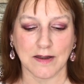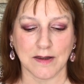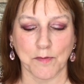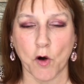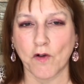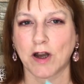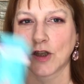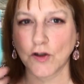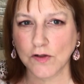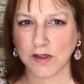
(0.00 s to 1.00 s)
the more I
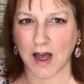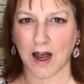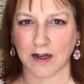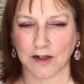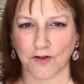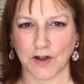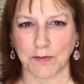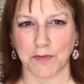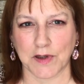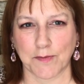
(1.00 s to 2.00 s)
used the hand
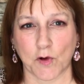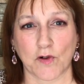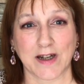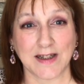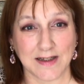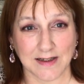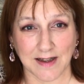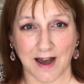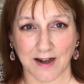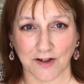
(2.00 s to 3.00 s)
cream, the more I needed
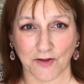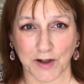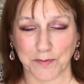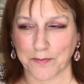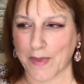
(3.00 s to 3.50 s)
the hand cream.